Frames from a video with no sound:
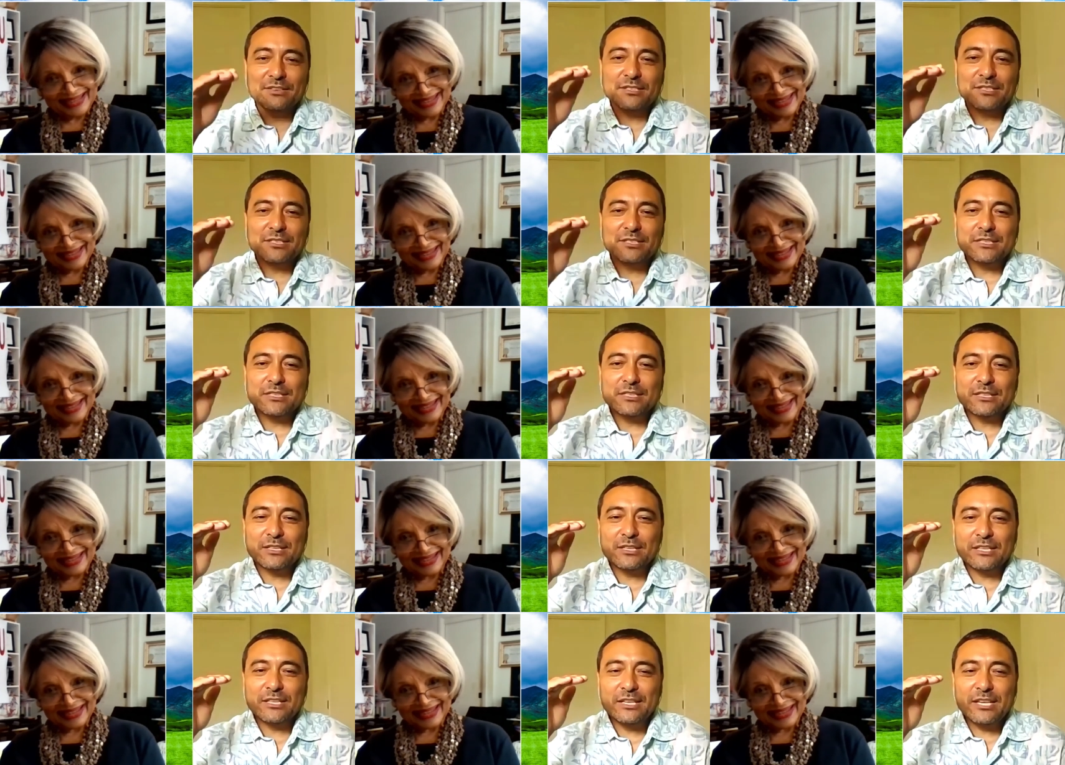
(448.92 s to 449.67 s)
Speaker 1: So
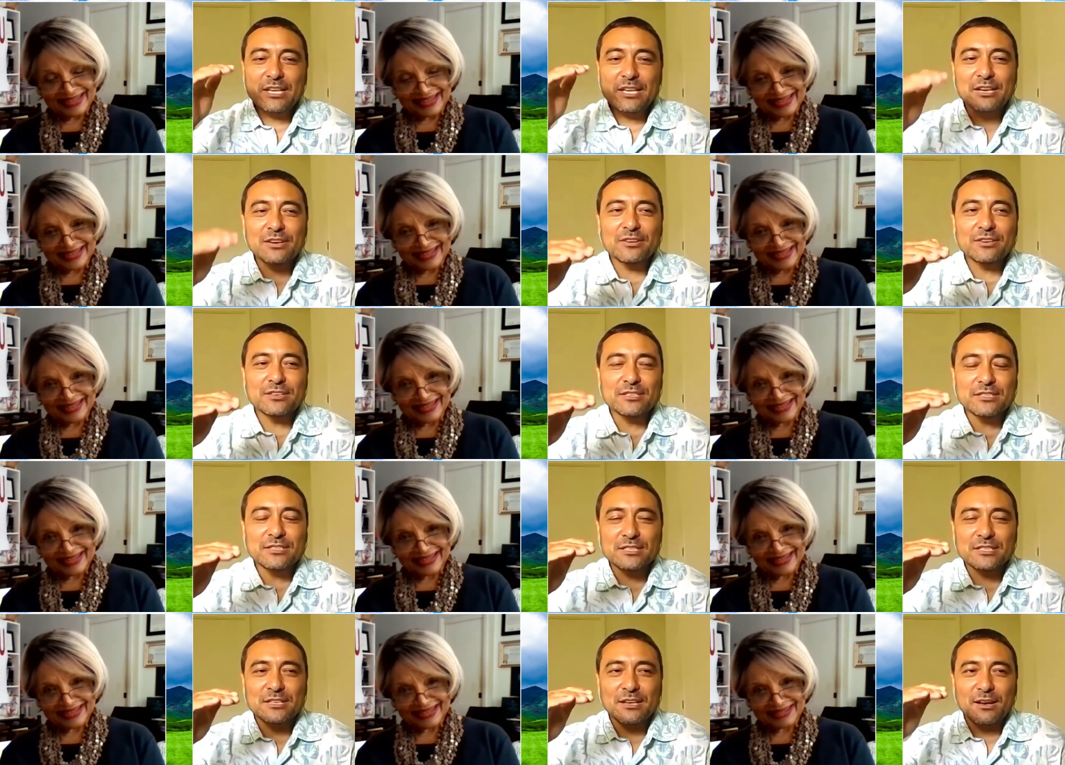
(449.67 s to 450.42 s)
there's
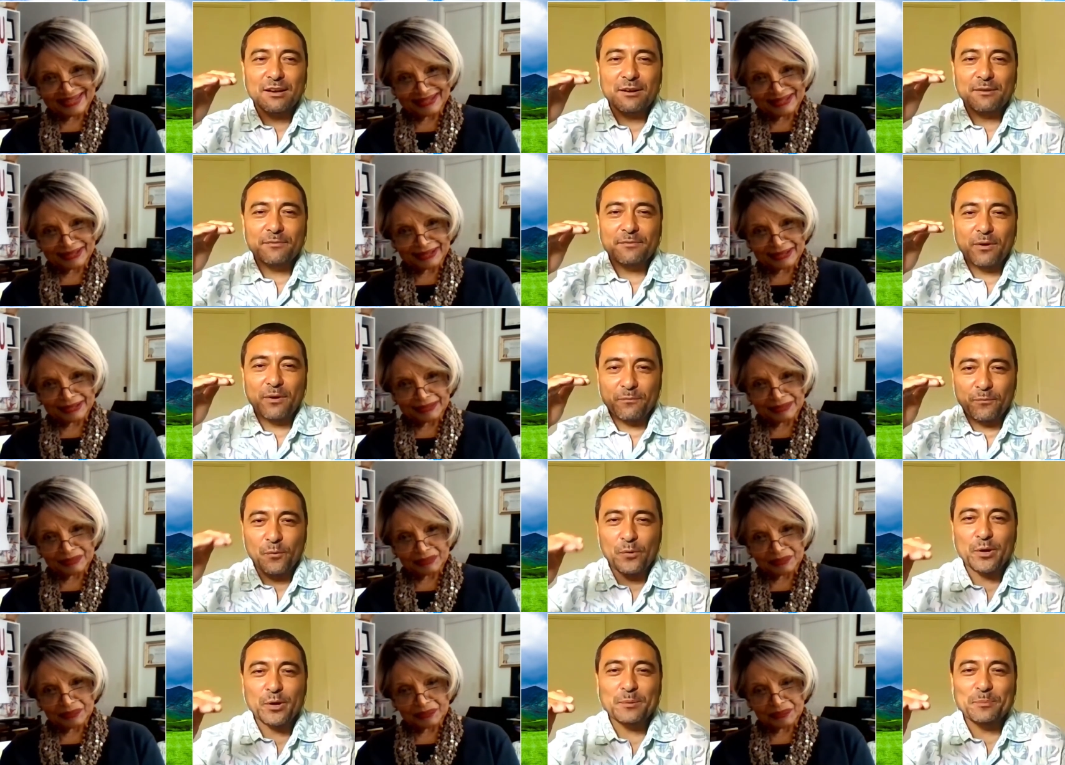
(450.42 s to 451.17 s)
tiers
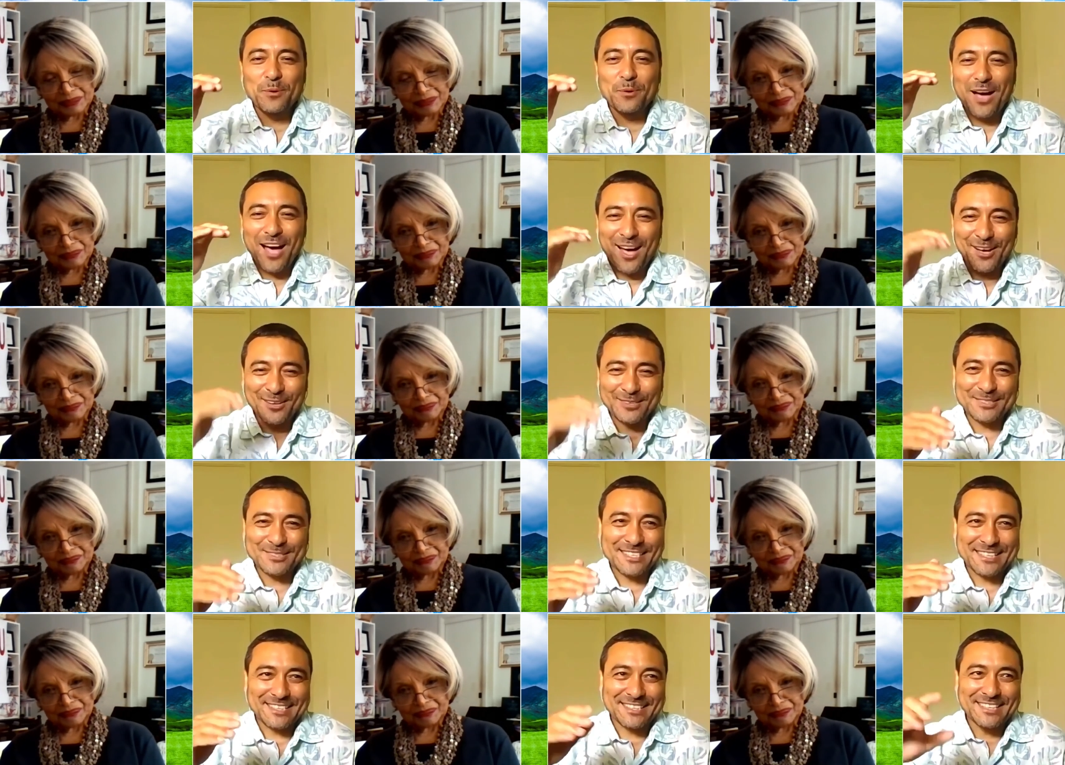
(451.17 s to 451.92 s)
of
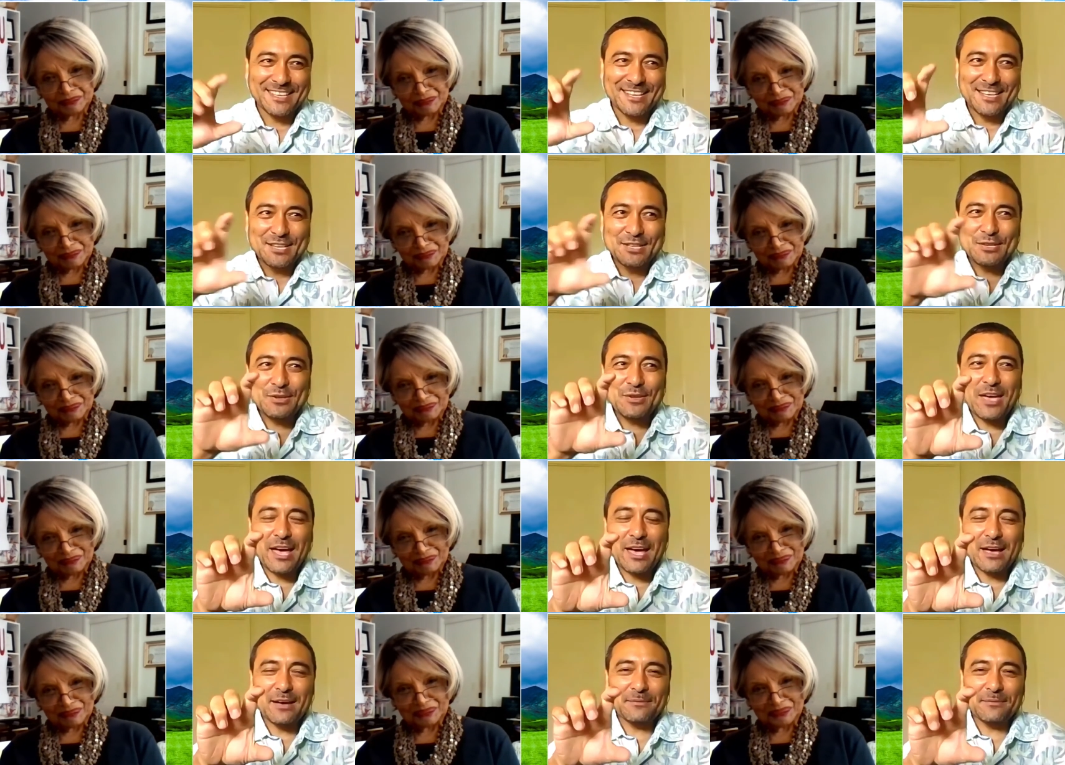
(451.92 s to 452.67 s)
affordable housing.
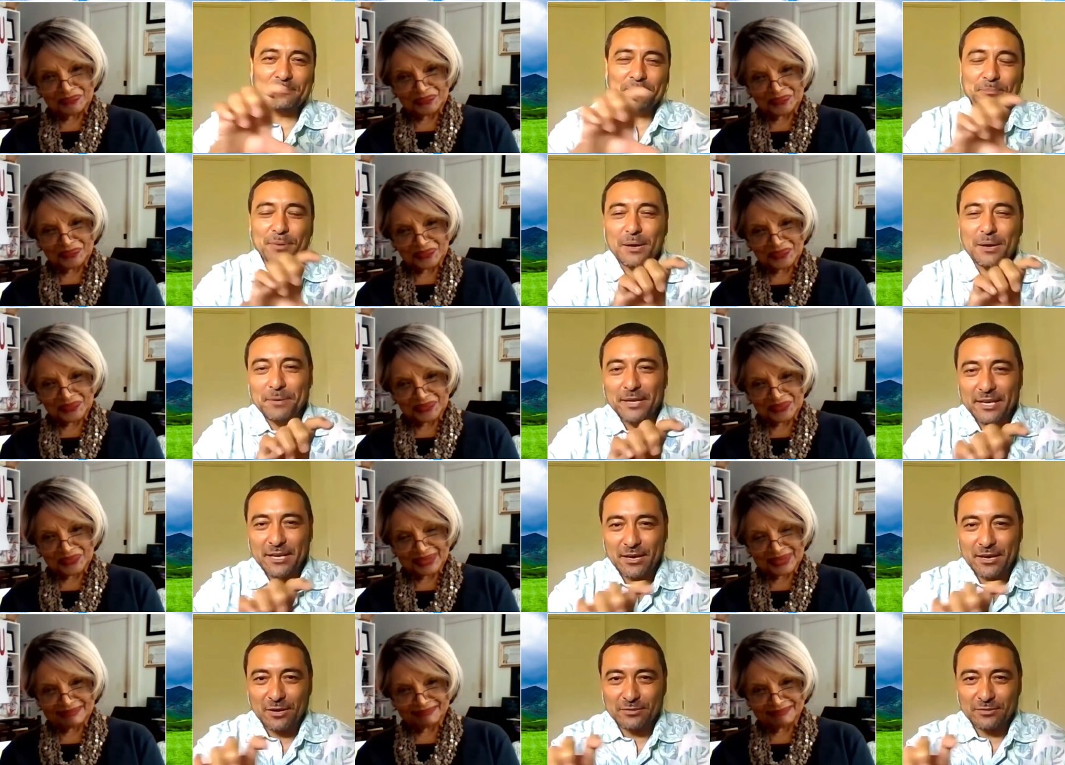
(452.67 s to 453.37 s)
You have public